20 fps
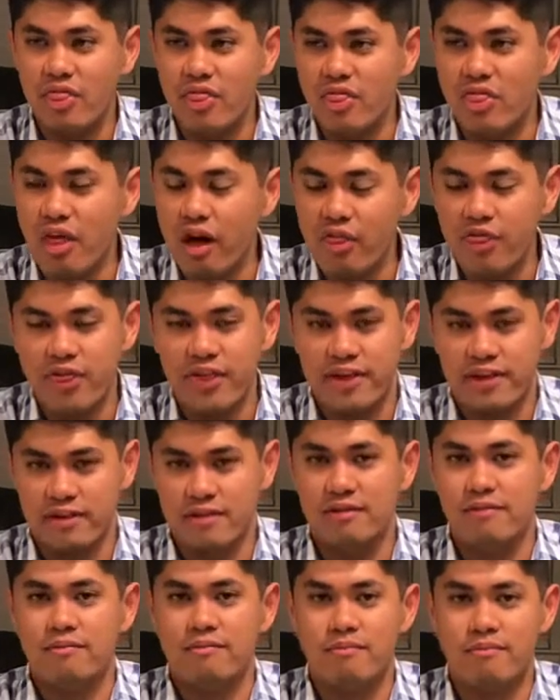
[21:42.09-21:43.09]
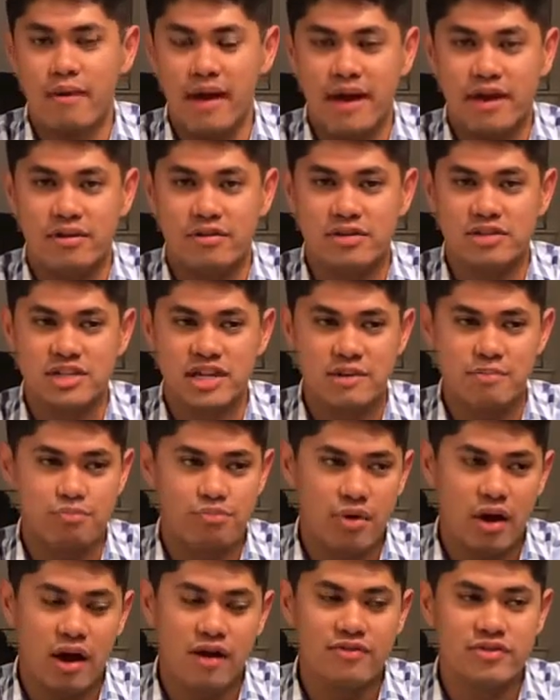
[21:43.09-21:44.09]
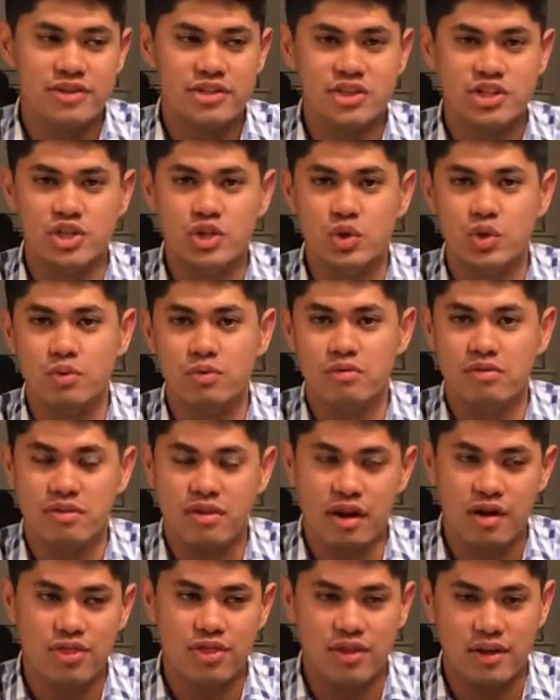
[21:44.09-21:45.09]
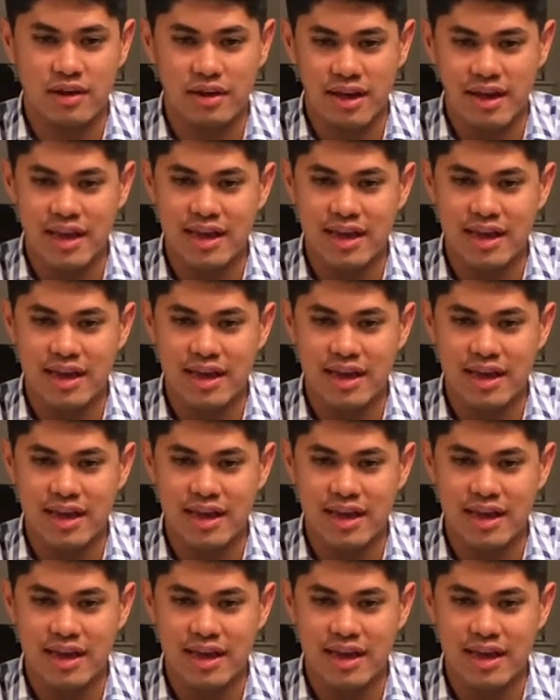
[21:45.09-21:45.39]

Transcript: Nothing matters. It profits you nothing.